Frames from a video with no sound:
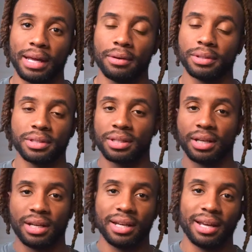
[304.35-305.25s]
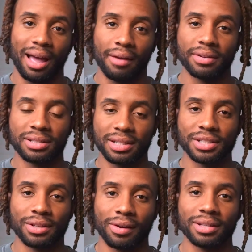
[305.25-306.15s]
that was obviously
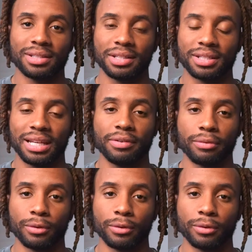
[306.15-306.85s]
installed into this living